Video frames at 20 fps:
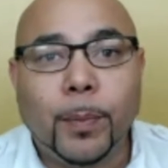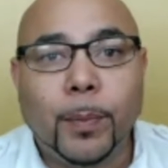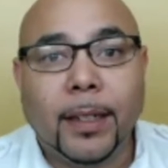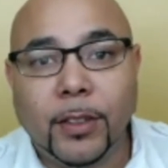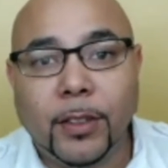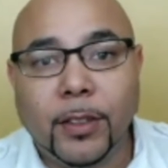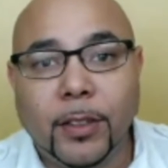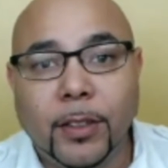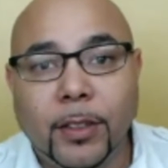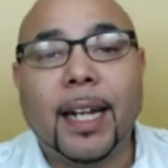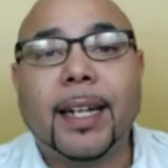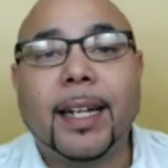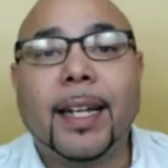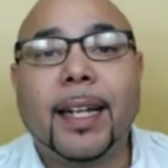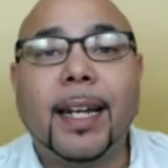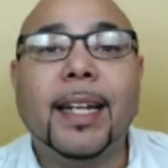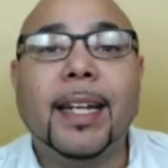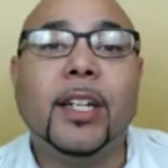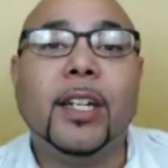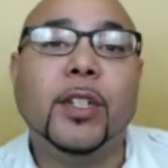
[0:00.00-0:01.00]

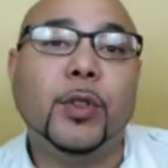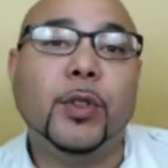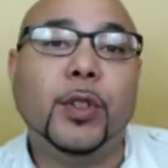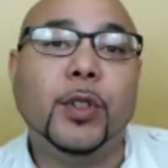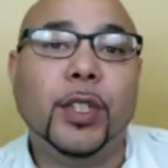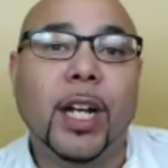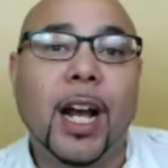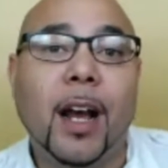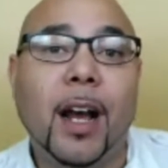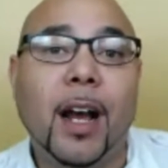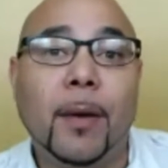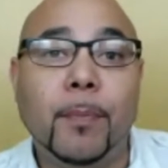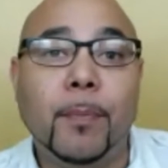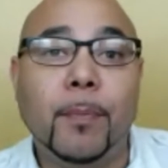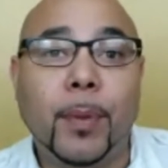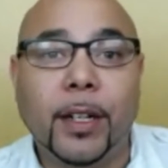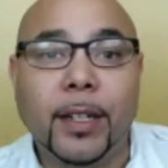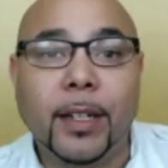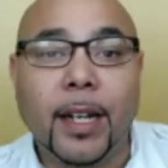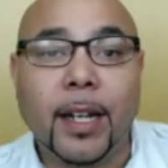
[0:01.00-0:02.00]
you said
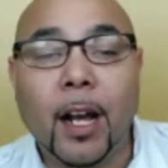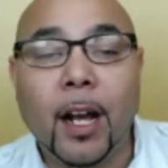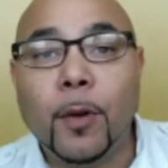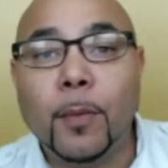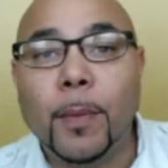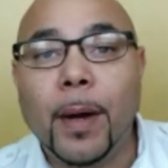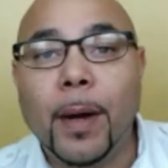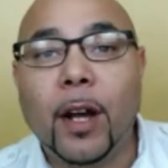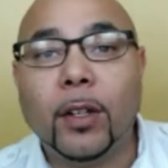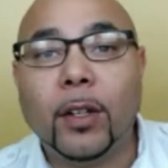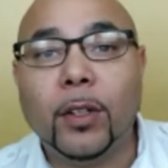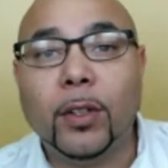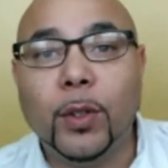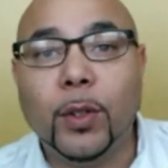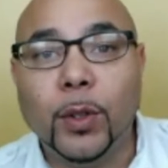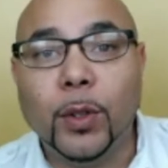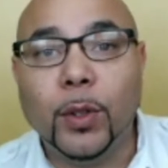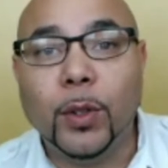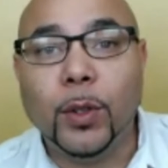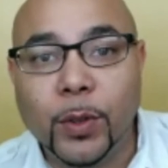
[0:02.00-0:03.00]
getting a new job,
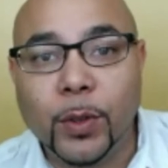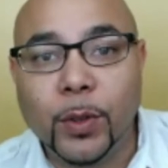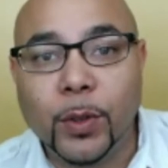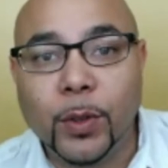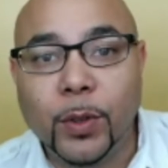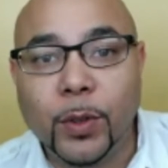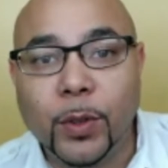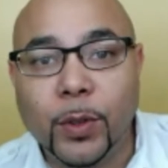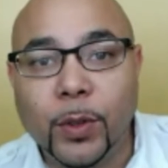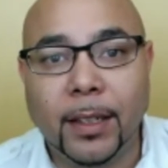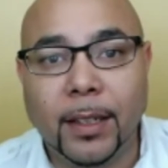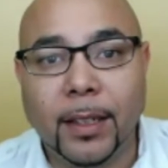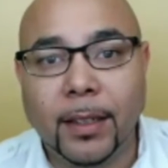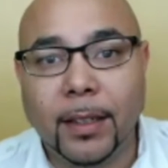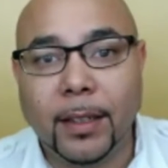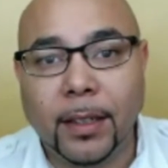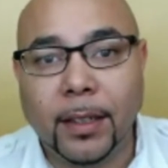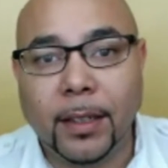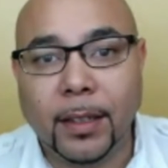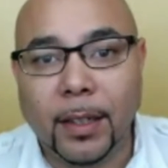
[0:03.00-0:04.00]
but how about
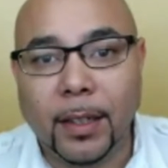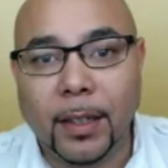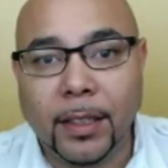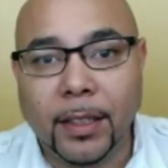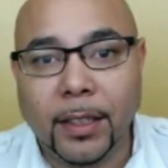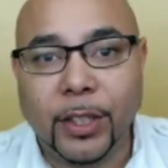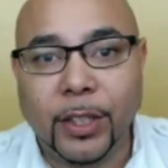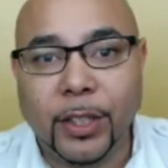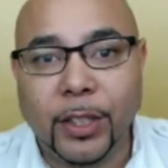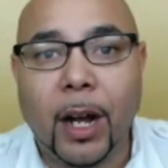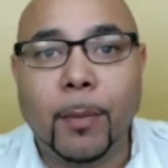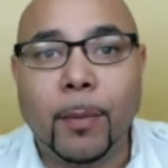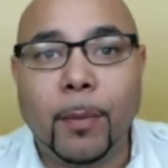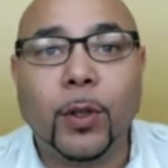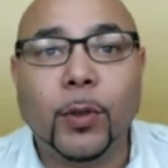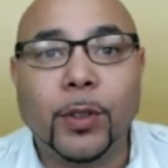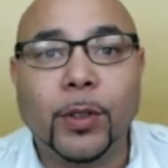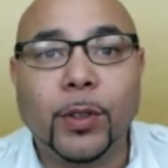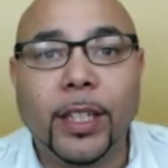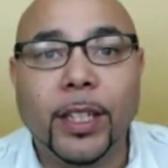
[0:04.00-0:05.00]
losing
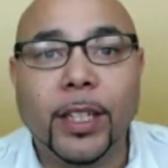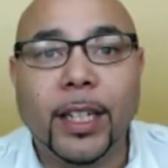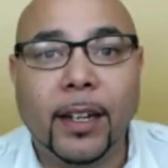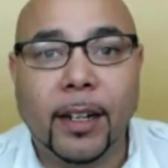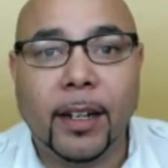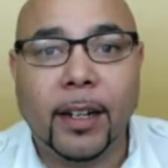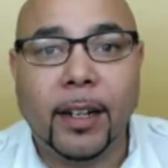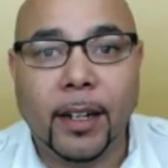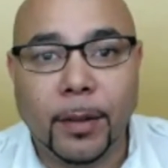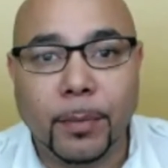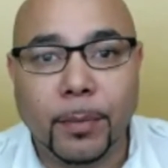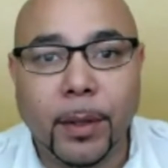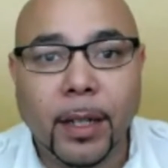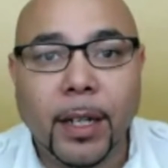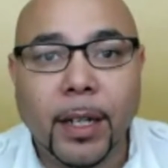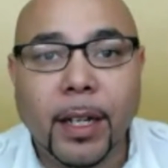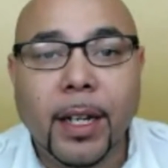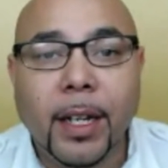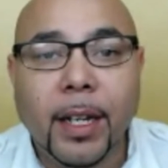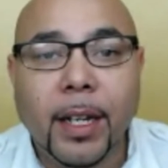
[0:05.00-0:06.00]
a job or
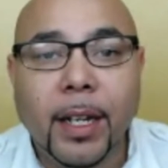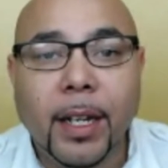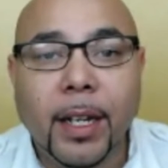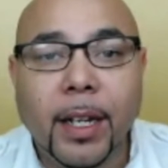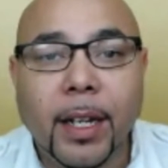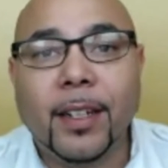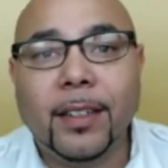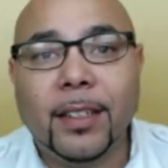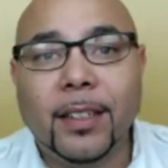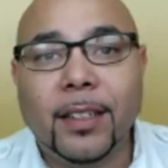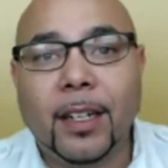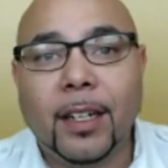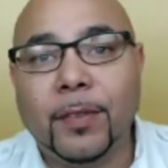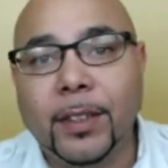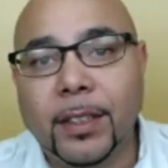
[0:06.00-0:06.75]
losing income?